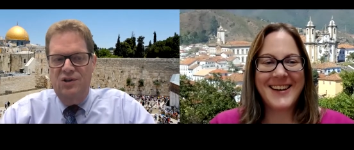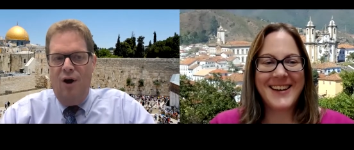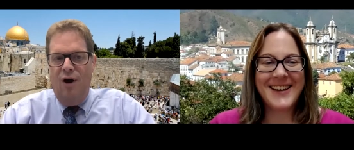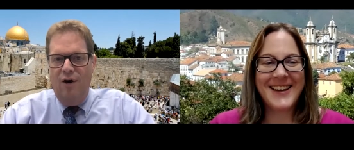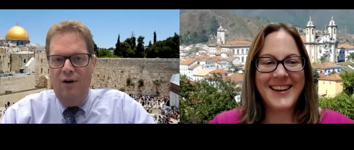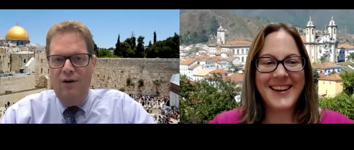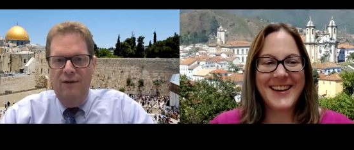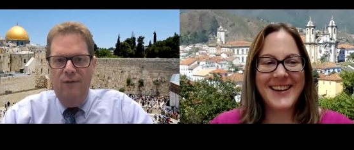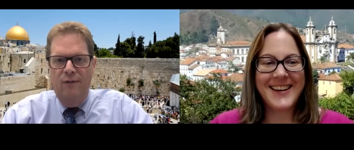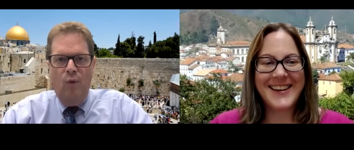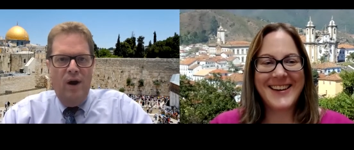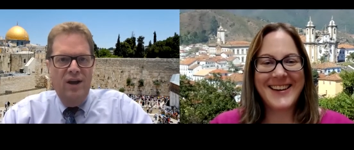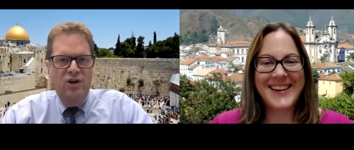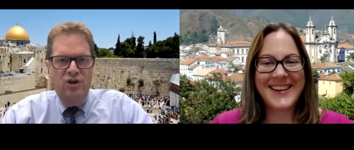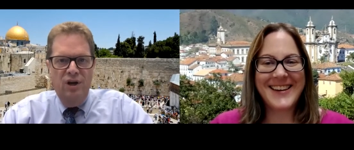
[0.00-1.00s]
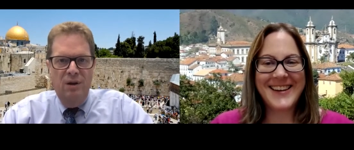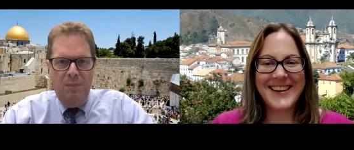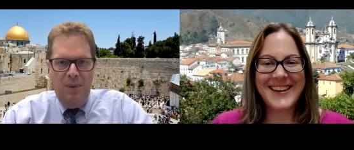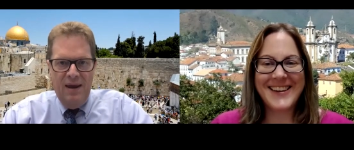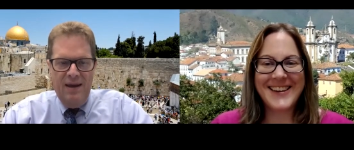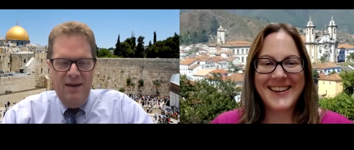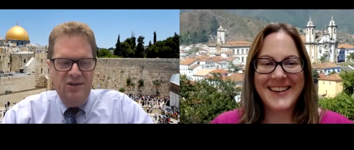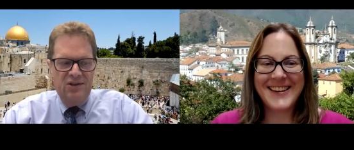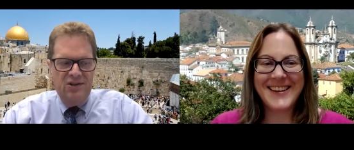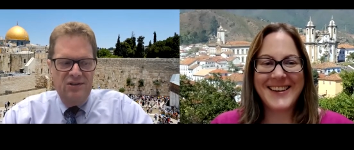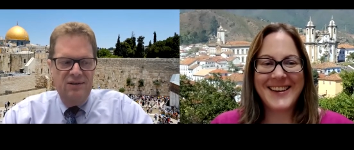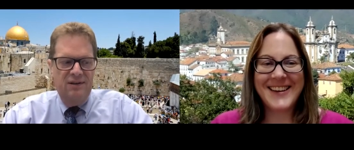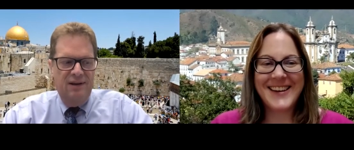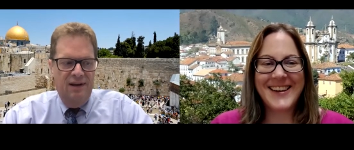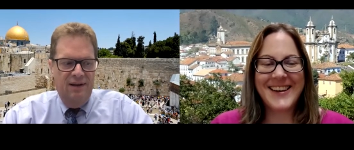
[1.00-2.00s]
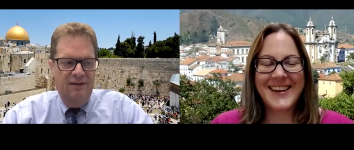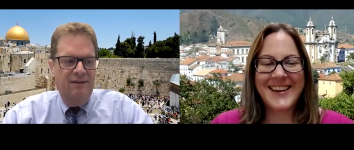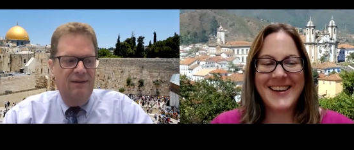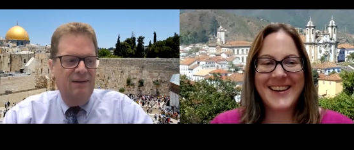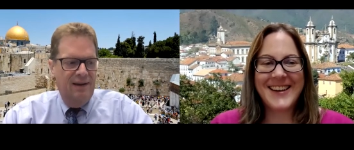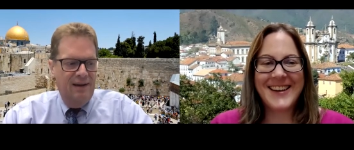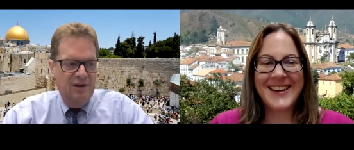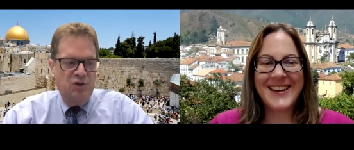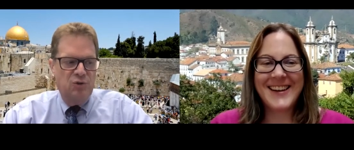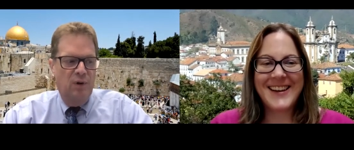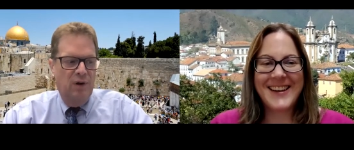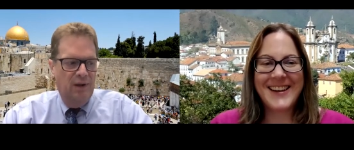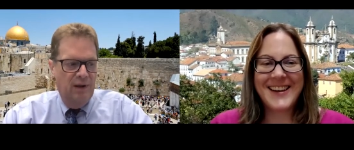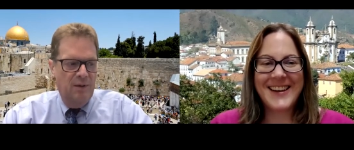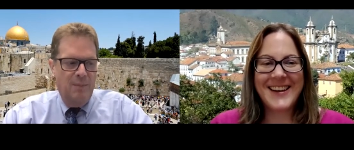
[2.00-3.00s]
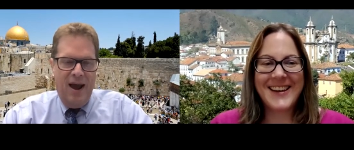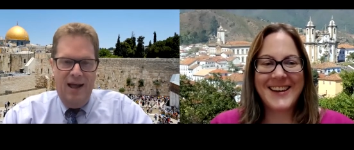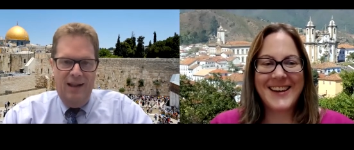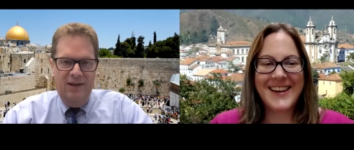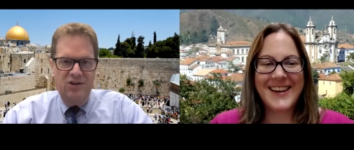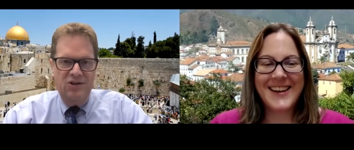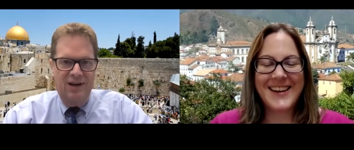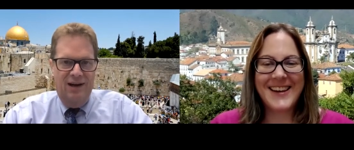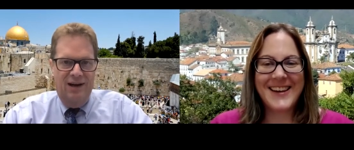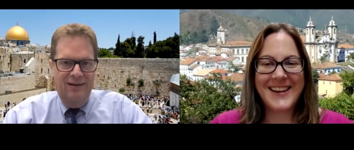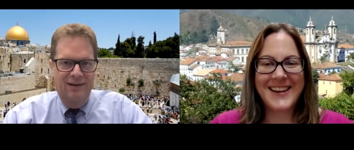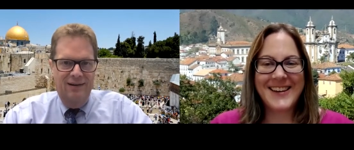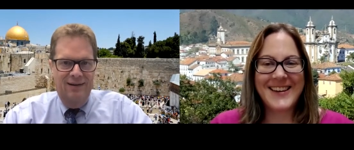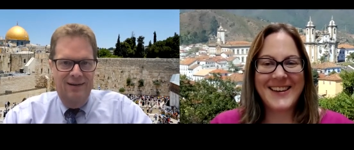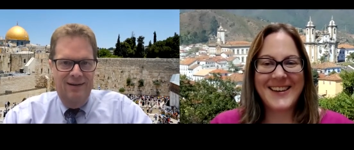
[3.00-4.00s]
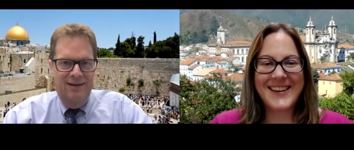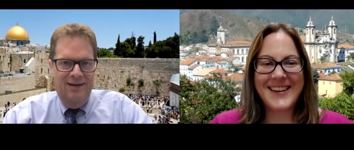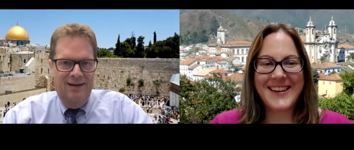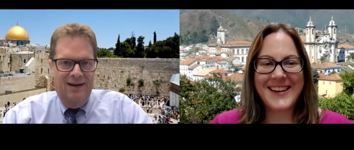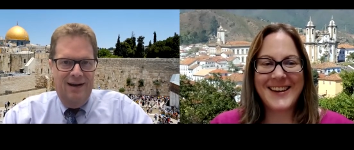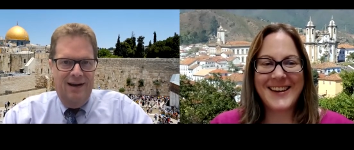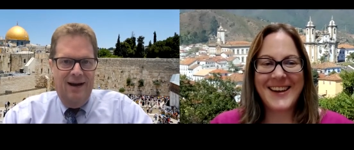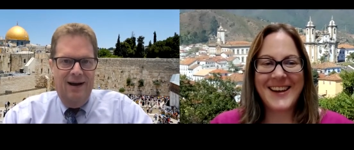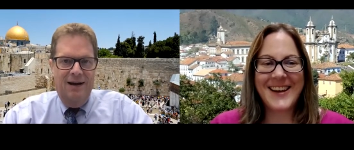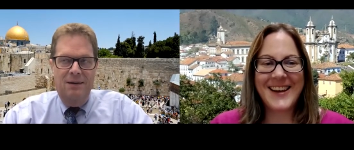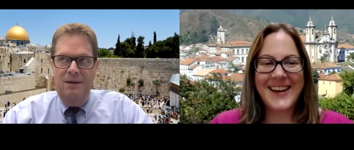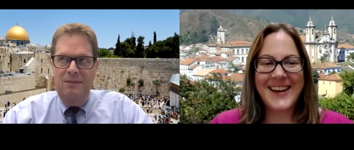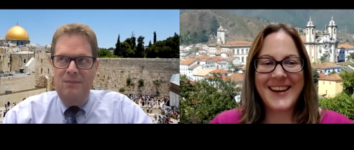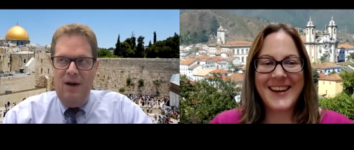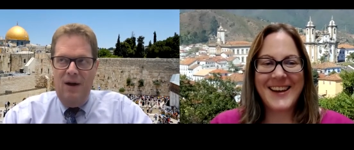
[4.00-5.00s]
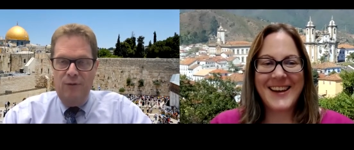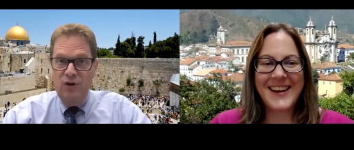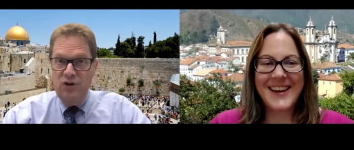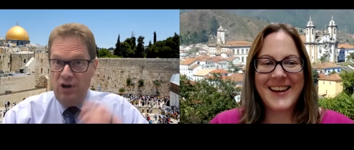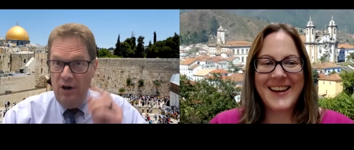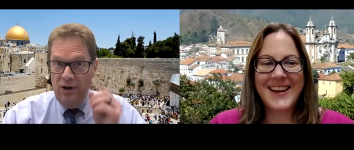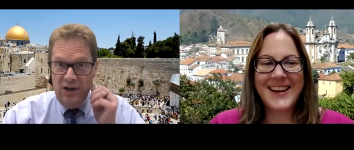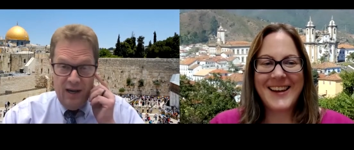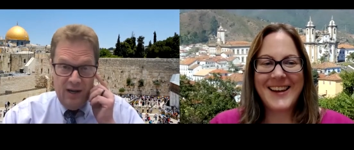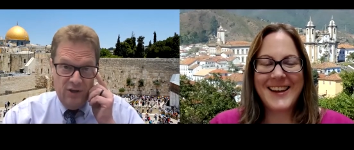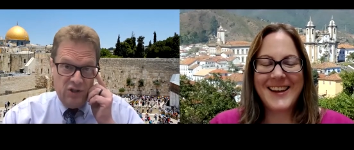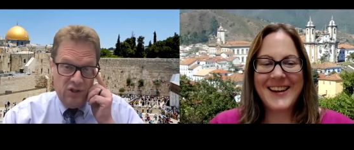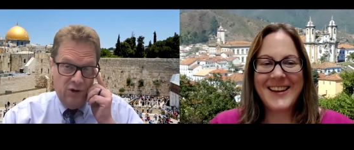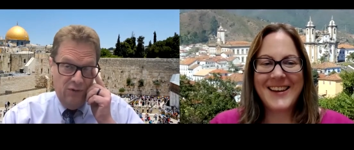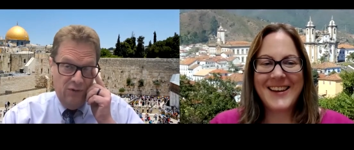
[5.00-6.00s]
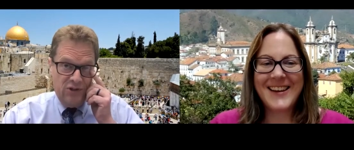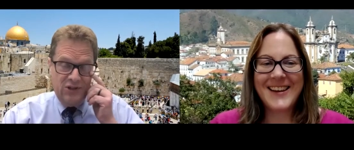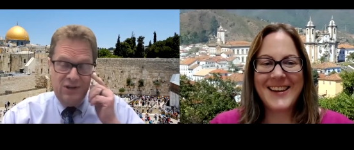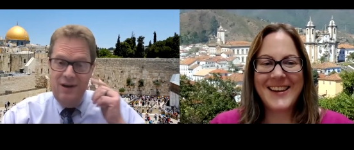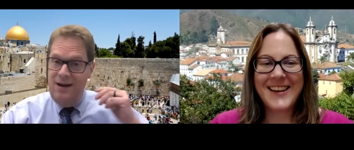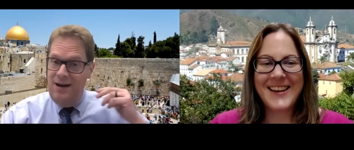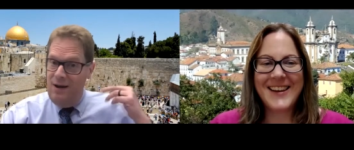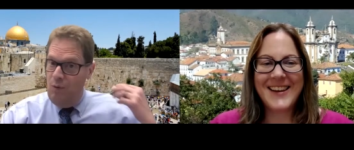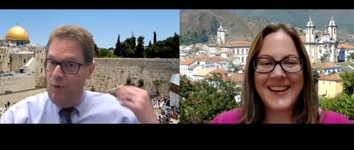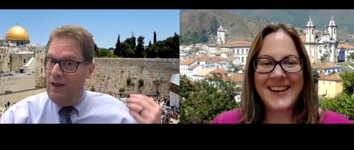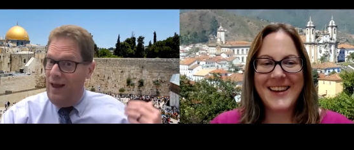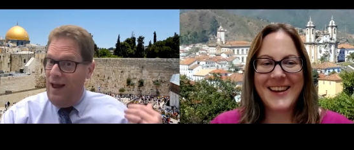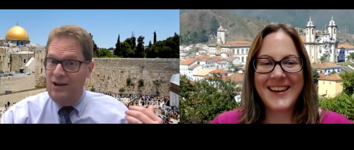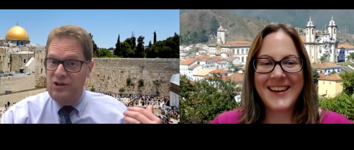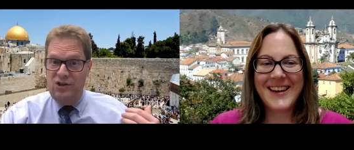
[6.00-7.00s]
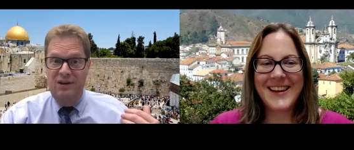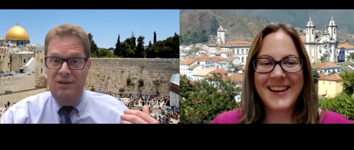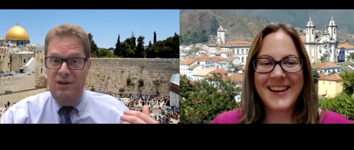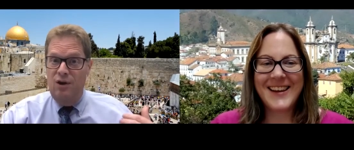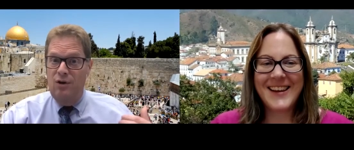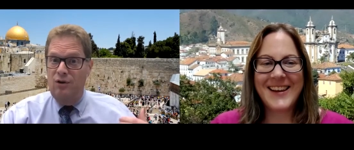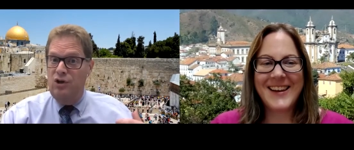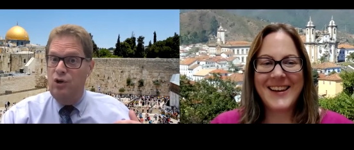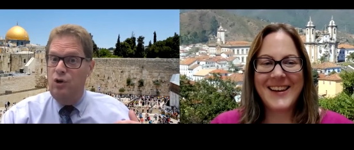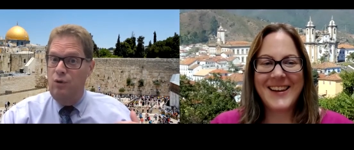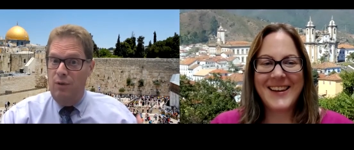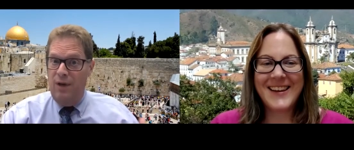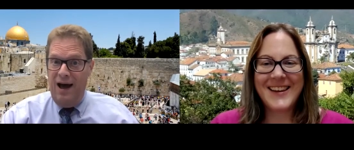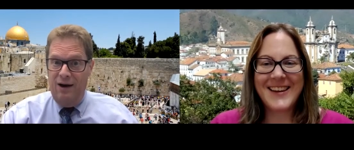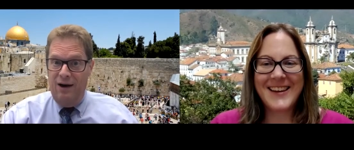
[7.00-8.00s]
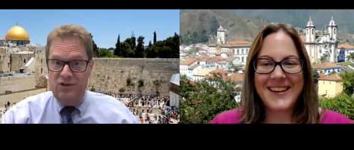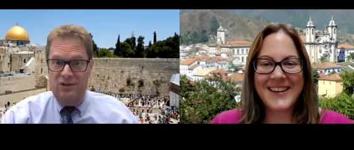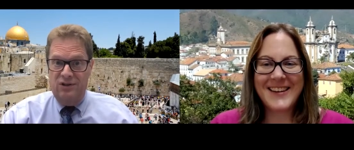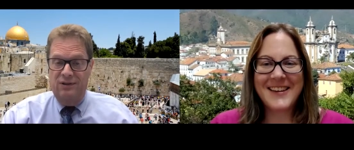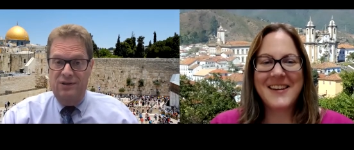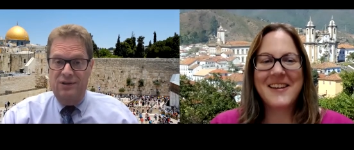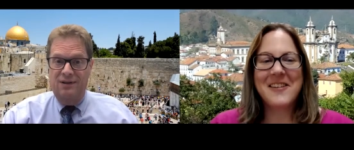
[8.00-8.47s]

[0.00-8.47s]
Speaker 1: Art of Waging Peace in Israel and Palestine. I first started taking students, well, actually in the year 2000,